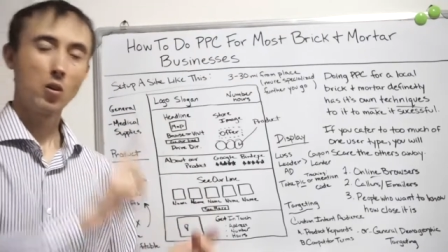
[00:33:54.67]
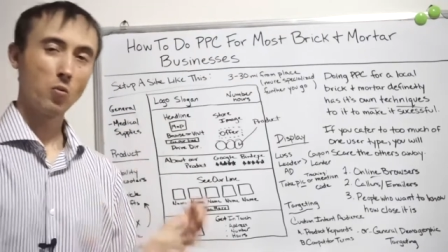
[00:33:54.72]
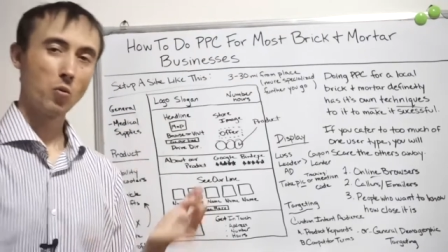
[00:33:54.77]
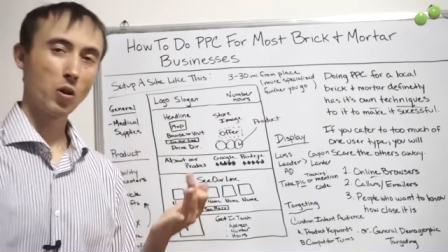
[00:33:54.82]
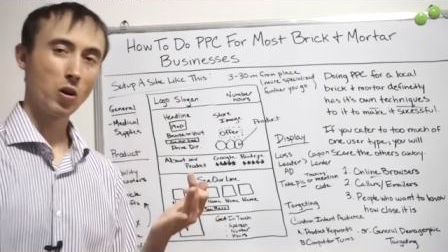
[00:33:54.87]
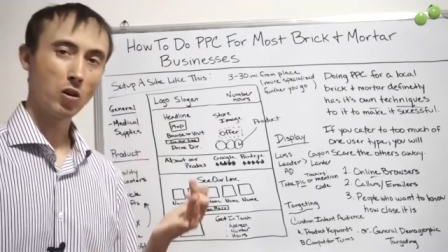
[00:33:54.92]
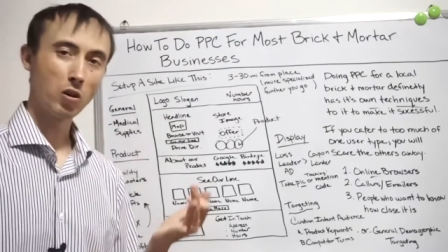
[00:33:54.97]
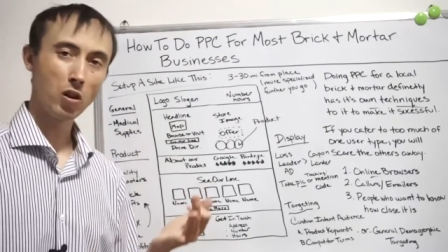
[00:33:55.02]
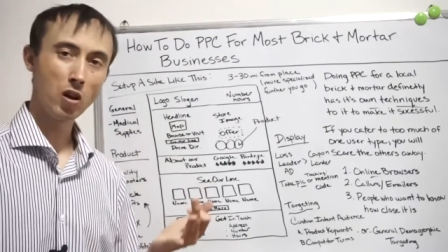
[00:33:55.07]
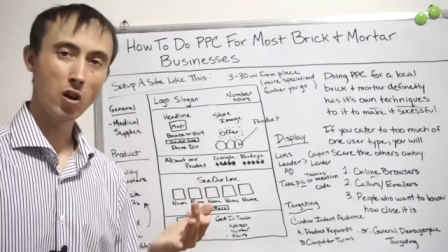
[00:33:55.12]

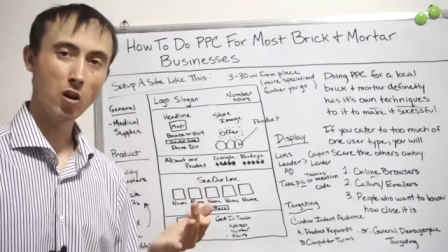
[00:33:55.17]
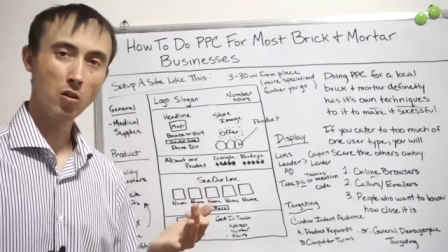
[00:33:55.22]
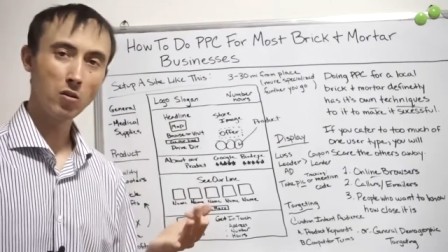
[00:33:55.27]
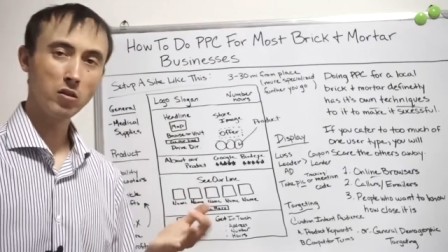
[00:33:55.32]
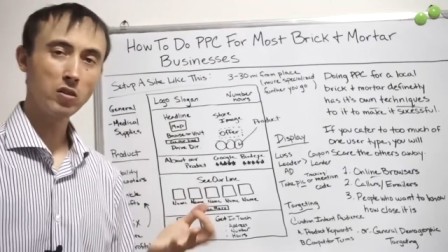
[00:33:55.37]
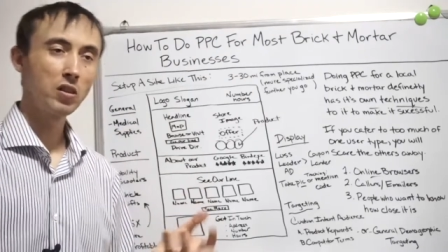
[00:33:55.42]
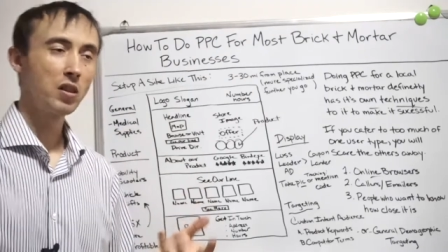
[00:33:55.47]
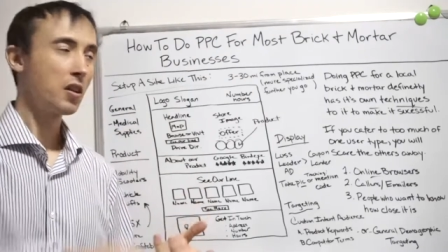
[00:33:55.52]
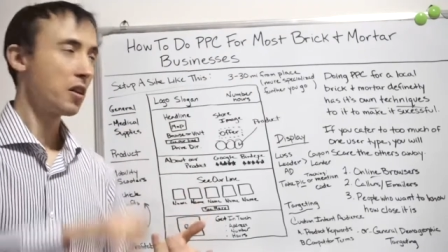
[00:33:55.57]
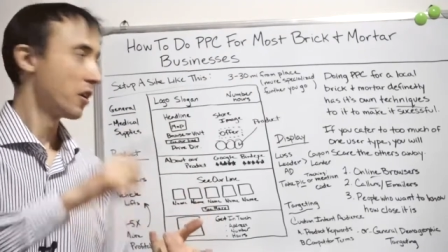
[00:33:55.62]
we're
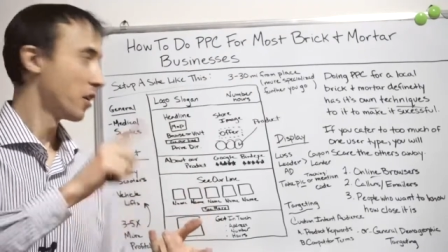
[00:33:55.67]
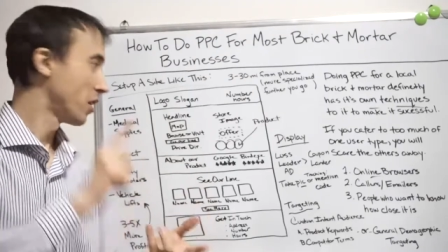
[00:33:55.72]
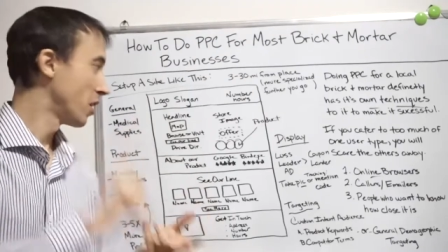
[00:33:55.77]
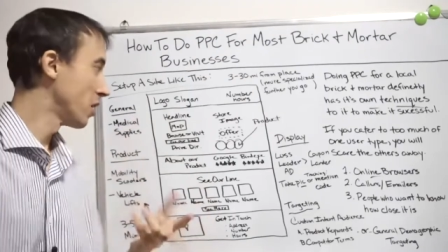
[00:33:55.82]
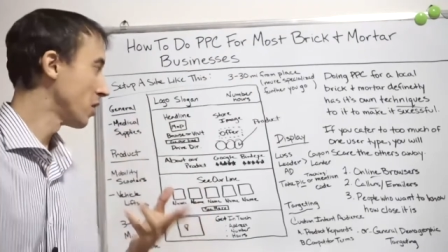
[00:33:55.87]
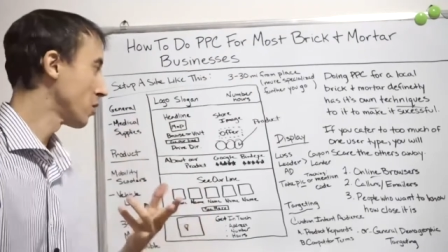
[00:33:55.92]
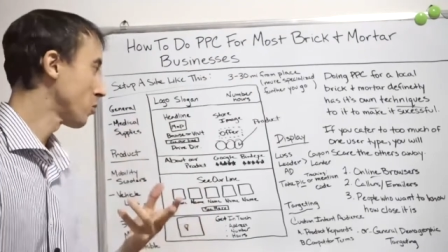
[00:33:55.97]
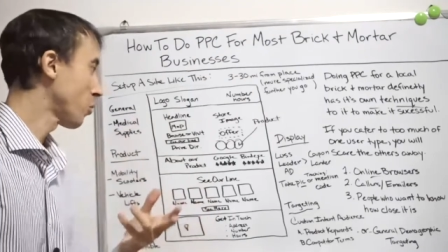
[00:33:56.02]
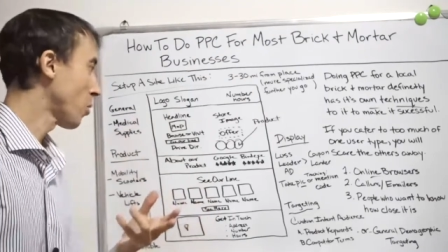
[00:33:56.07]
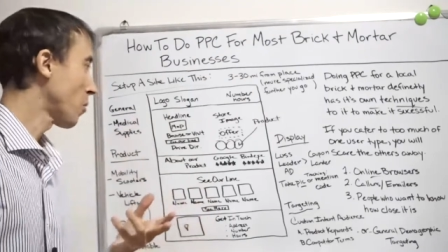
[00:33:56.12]
close,
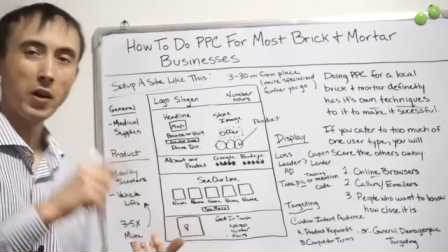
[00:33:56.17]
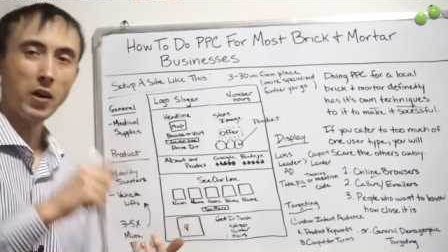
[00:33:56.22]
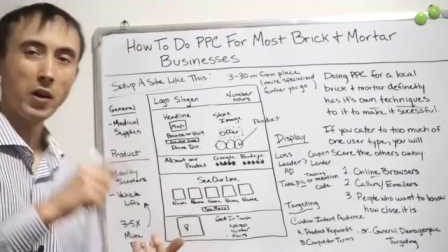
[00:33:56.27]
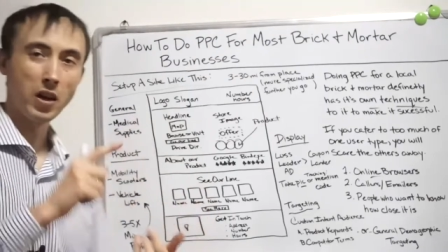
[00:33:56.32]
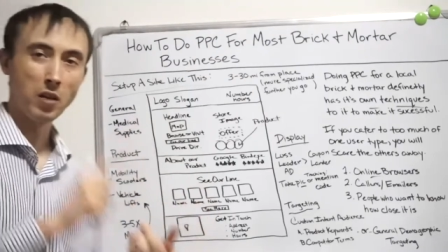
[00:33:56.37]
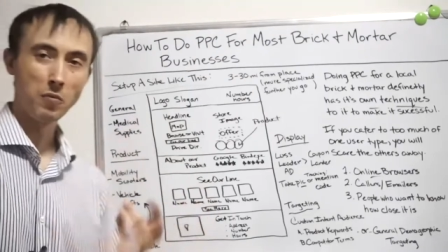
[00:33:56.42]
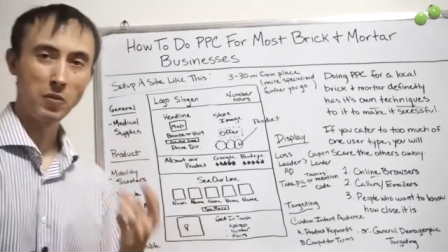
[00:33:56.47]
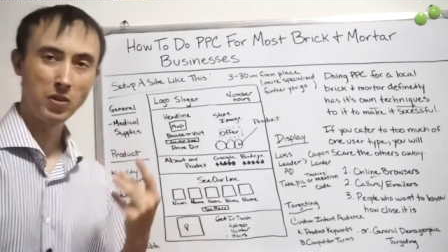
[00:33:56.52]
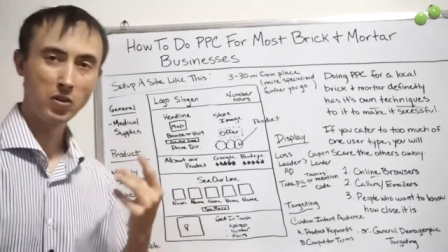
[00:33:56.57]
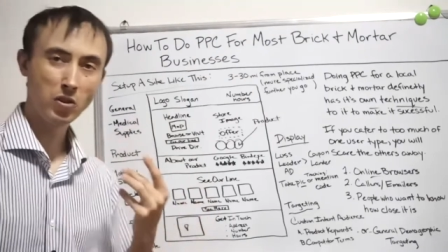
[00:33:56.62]
here's where
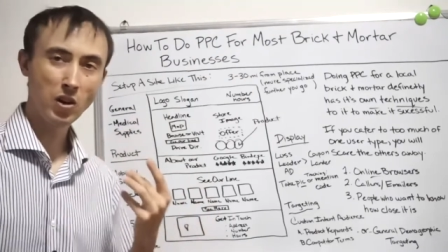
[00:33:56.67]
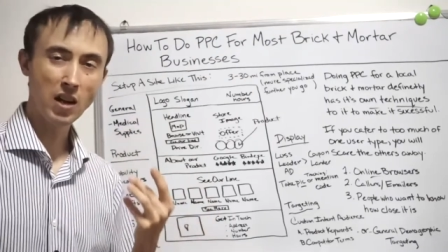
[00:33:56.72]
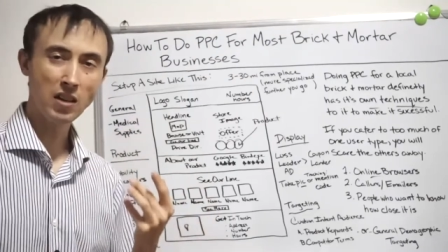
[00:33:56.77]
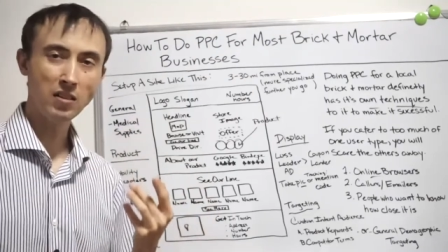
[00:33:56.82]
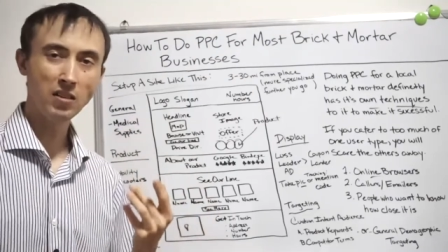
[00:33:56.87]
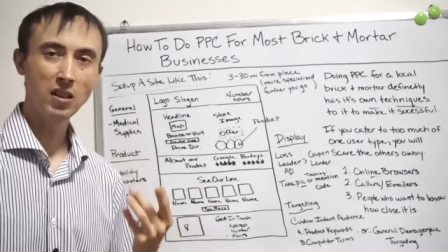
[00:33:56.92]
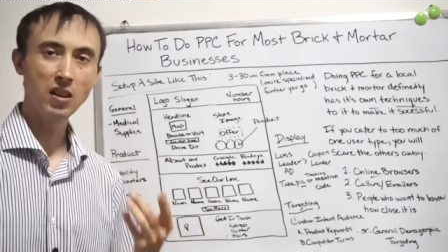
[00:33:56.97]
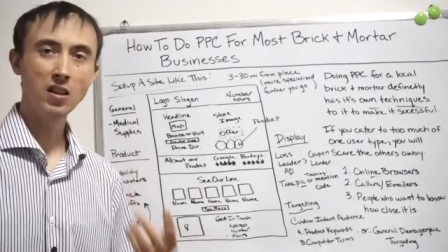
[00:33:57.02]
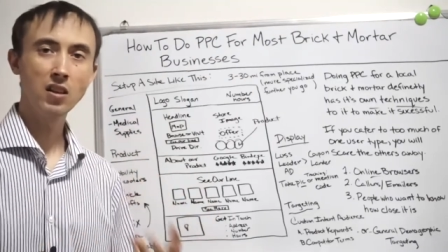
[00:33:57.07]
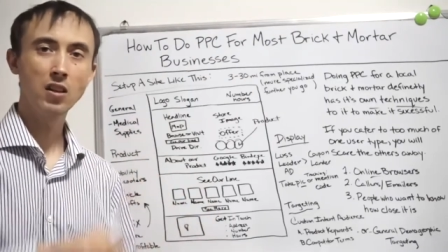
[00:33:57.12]
we can be
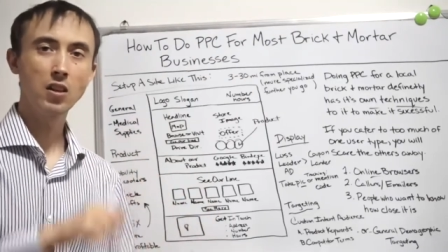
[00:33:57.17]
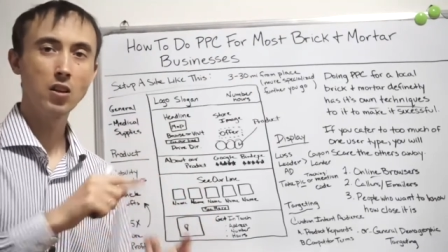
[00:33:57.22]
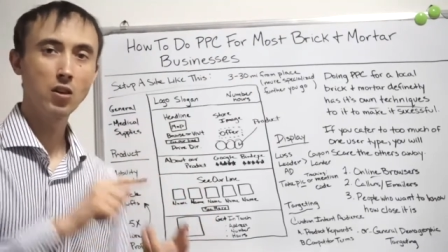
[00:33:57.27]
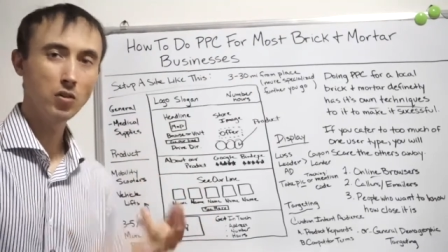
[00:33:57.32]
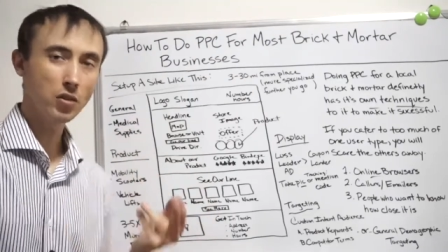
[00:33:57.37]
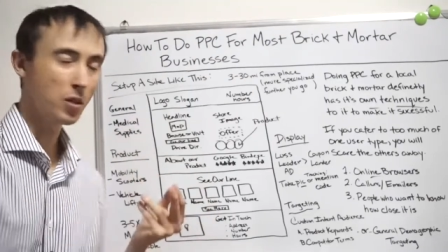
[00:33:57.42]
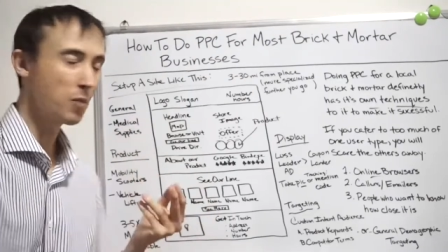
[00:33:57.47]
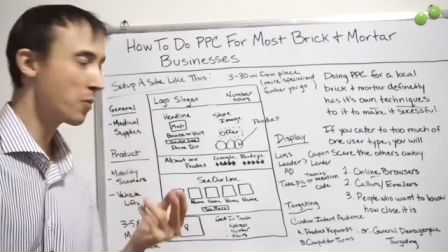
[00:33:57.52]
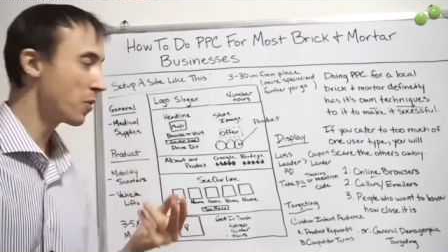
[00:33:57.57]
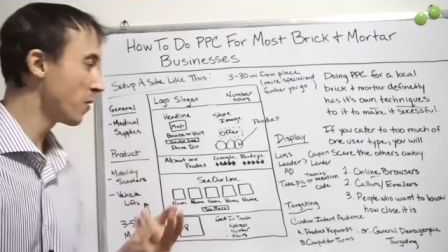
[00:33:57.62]
trusted,
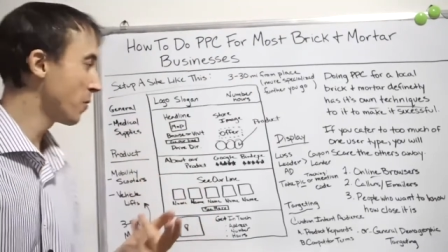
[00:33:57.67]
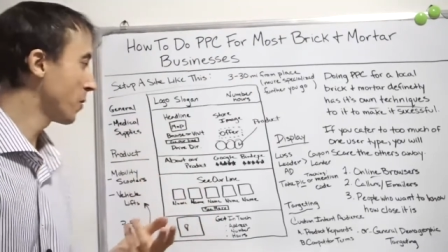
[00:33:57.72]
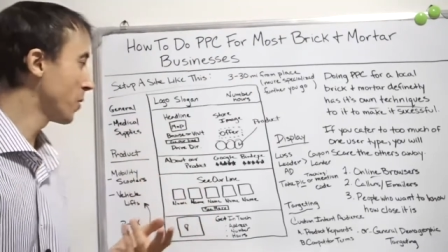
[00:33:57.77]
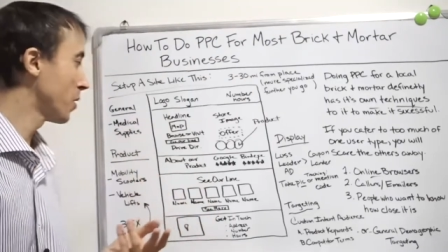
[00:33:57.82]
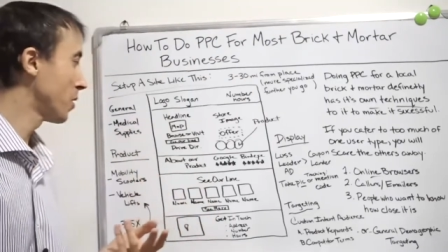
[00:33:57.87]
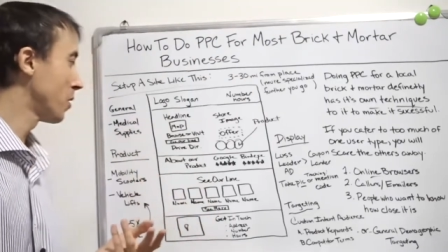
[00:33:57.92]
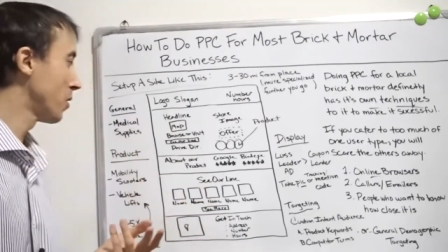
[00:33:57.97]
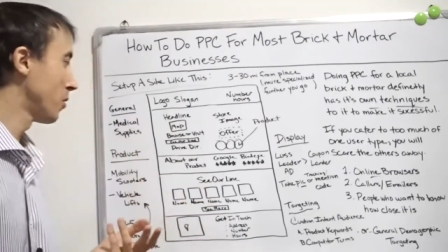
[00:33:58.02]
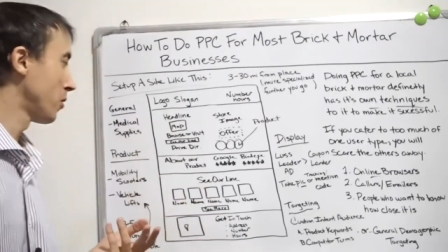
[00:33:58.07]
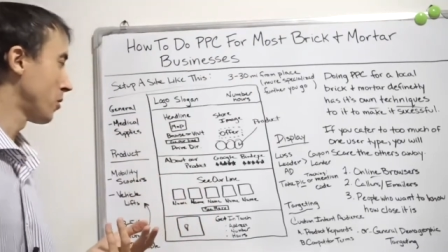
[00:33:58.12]
here's our
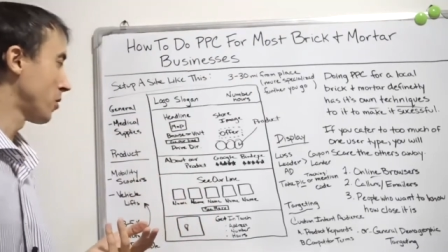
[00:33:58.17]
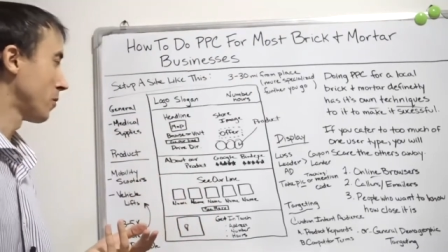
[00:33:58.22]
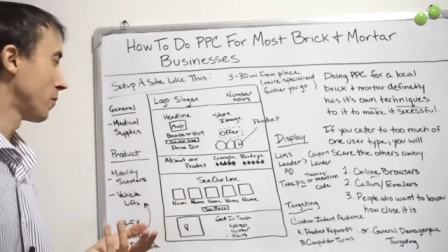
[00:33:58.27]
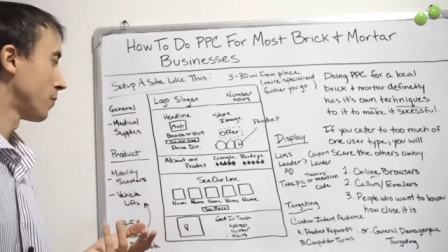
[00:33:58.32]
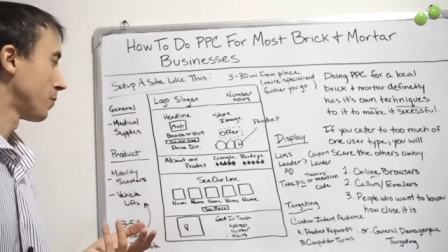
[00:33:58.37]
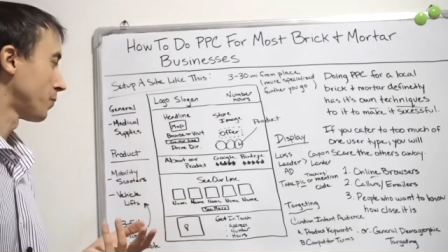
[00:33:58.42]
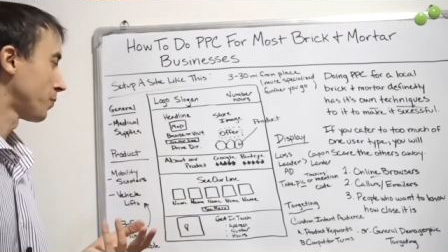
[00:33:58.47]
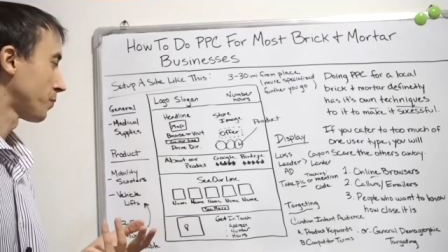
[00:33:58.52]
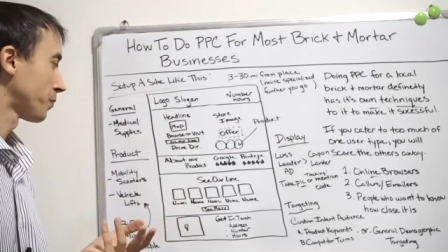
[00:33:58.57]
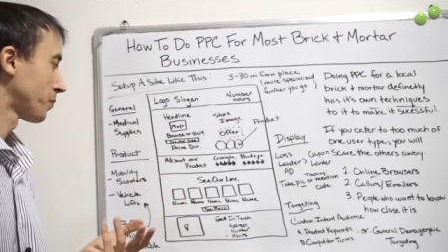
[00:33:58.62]
reviews,